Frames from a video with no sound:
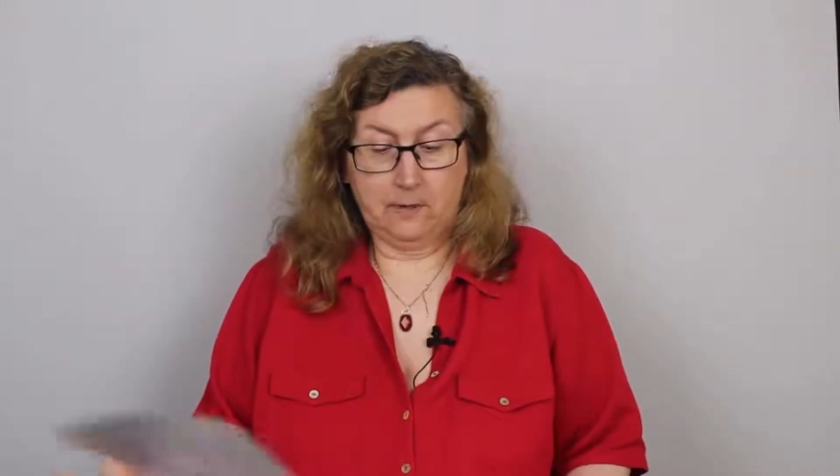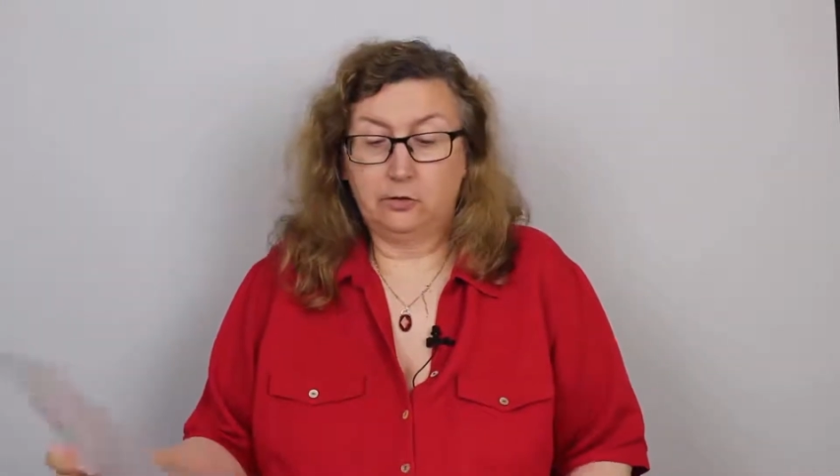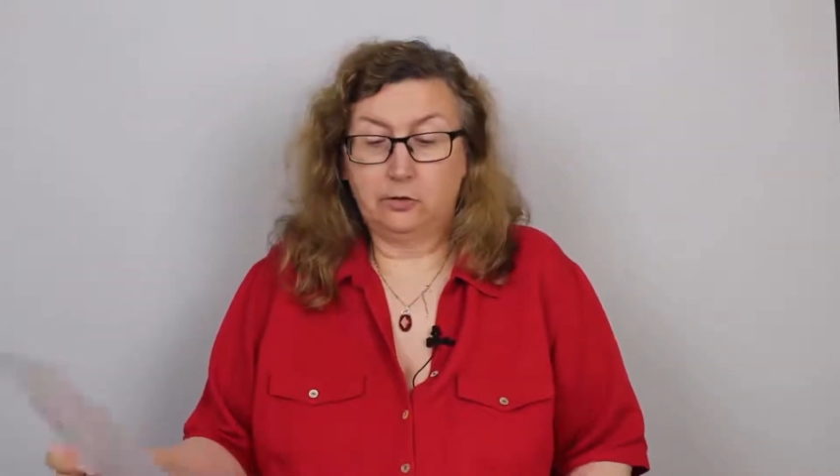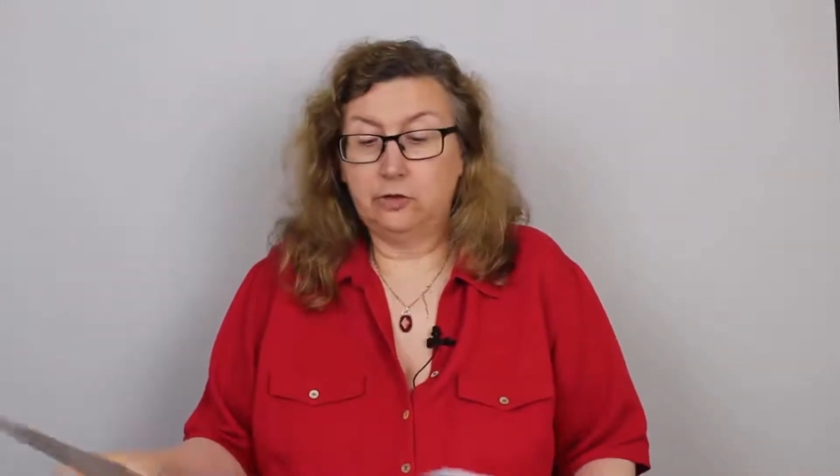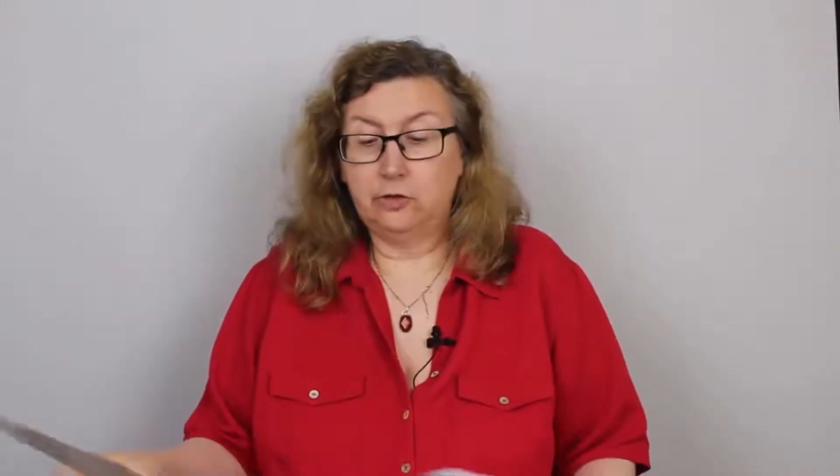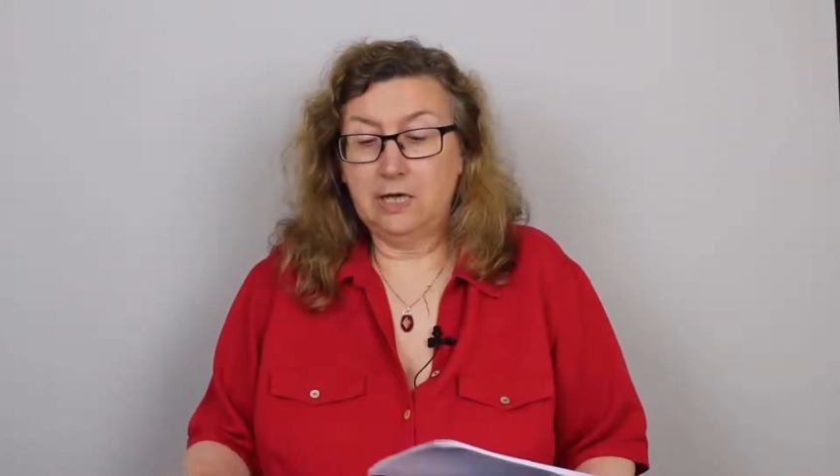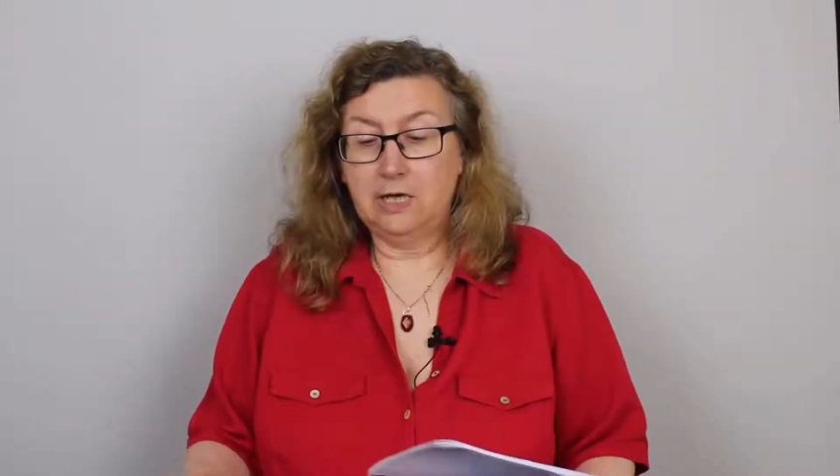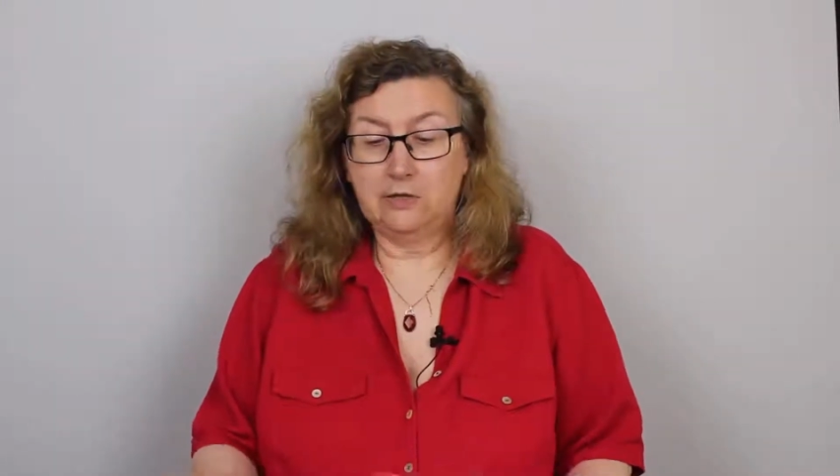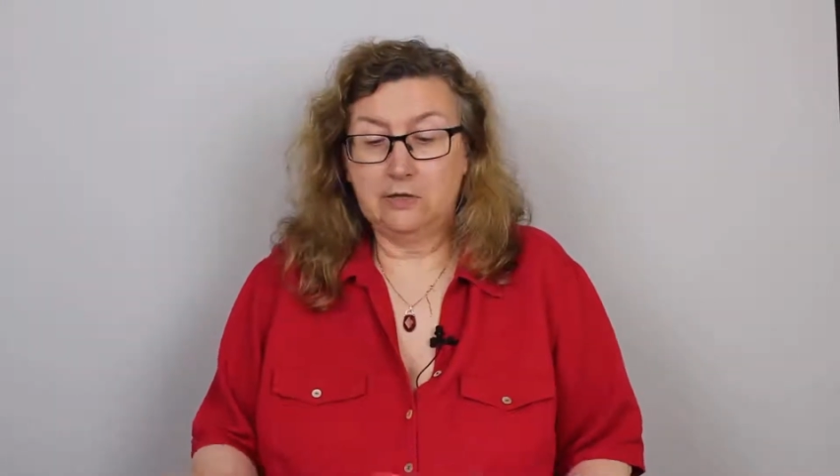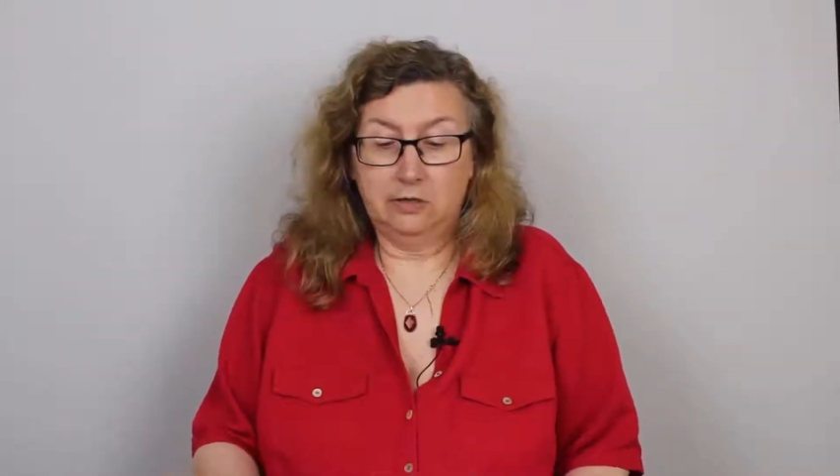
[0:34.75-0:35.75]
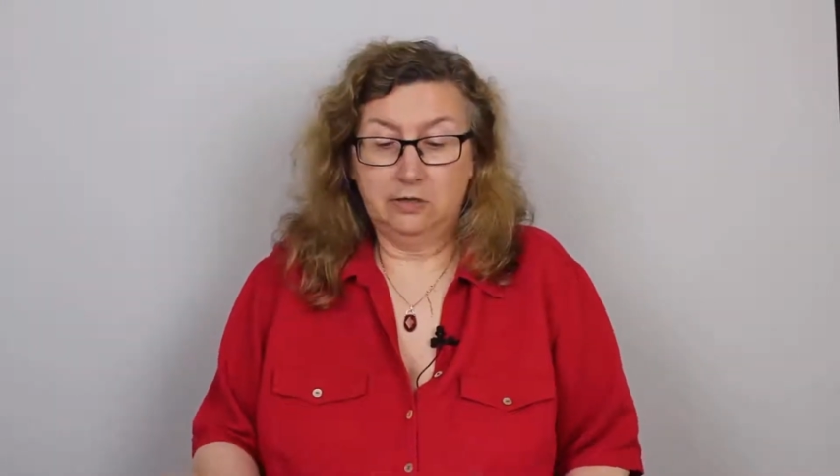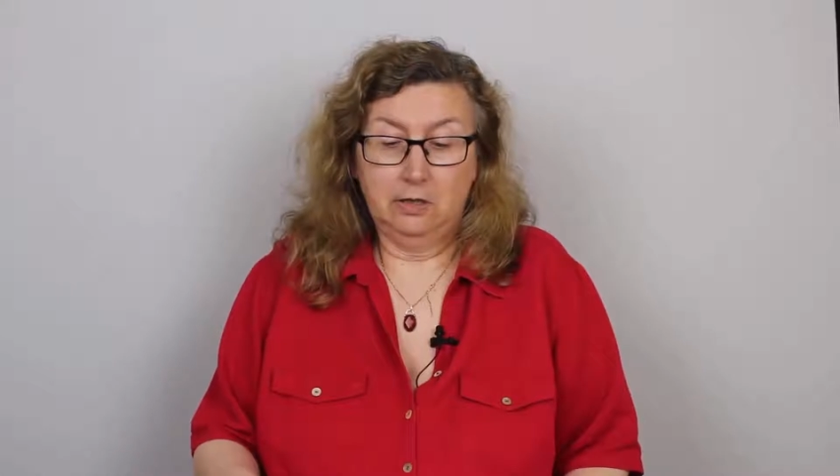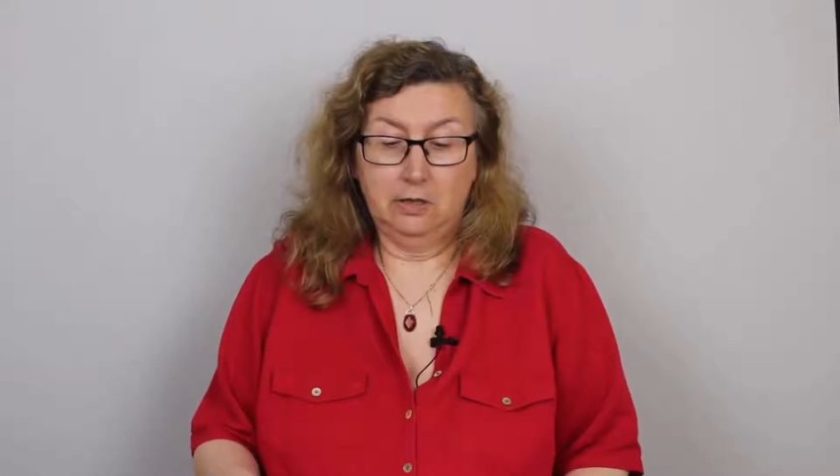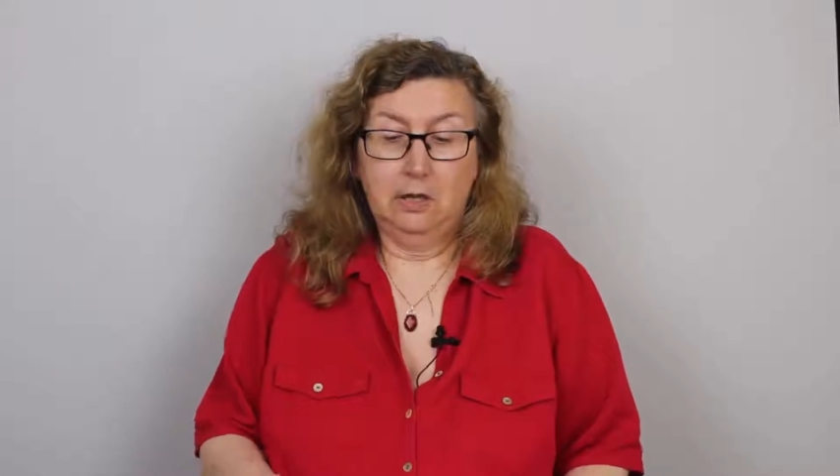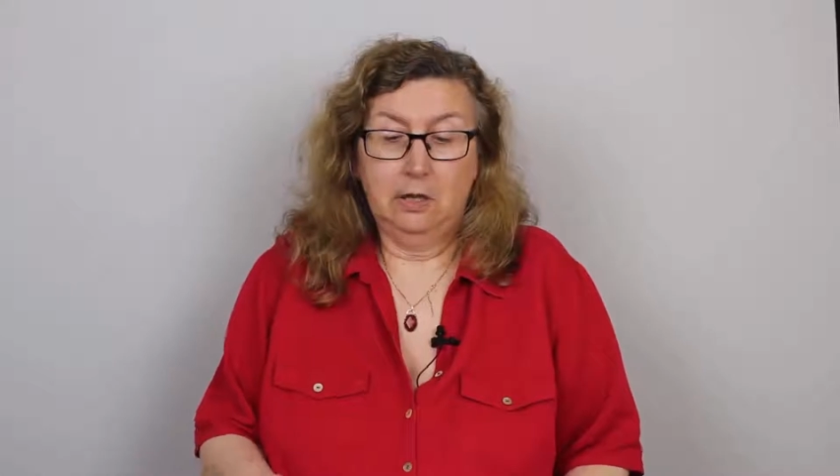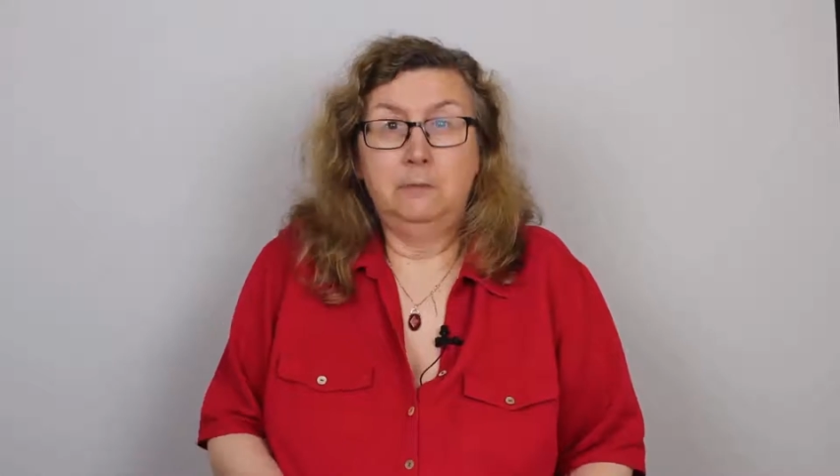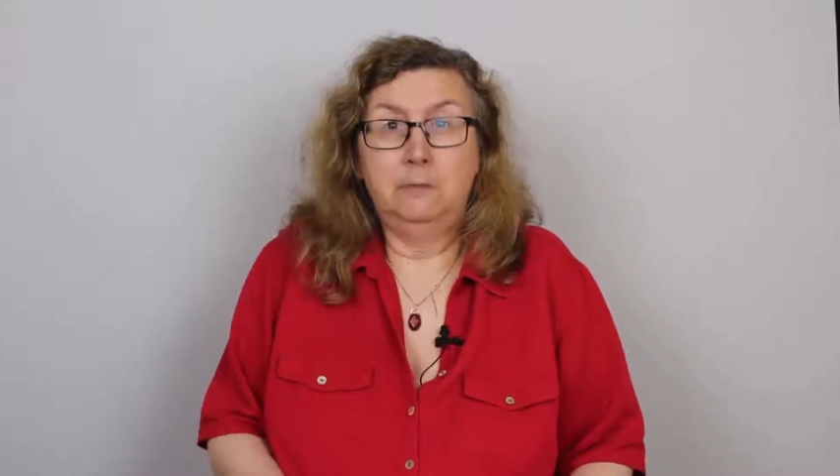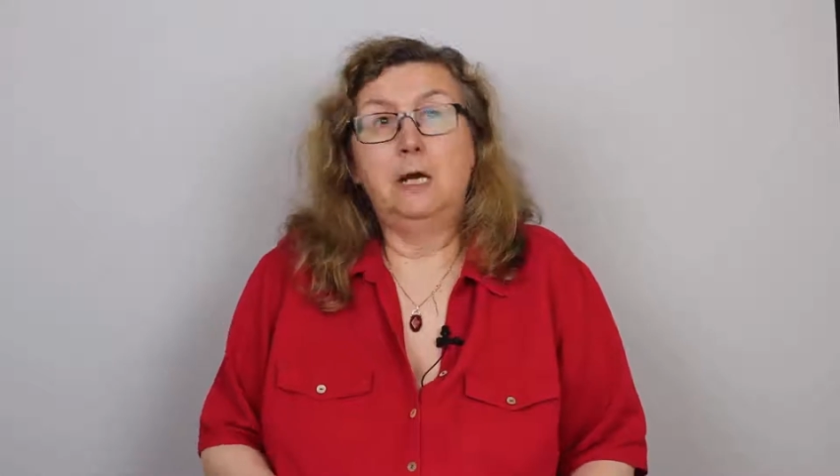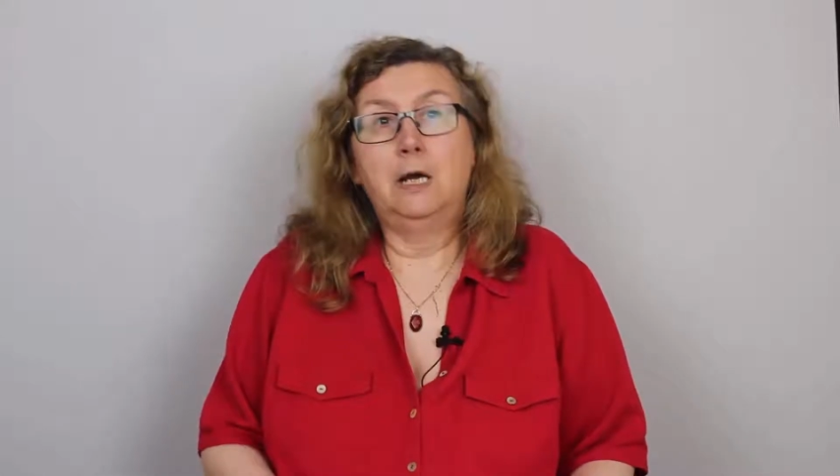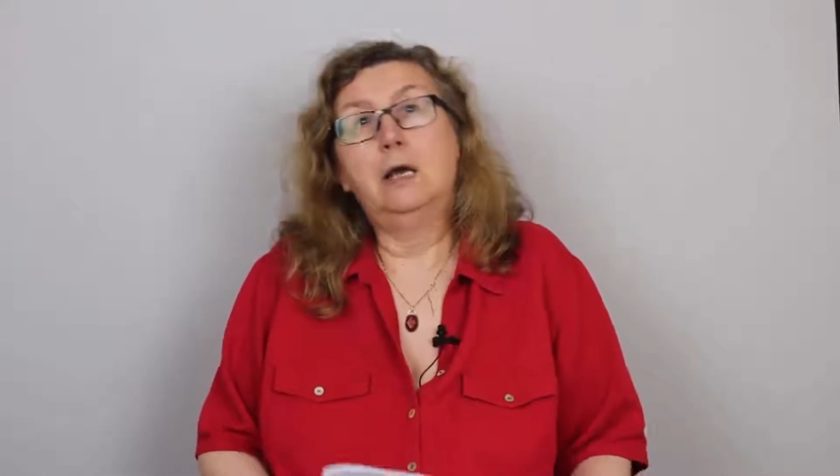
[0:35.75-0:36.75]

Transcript: create a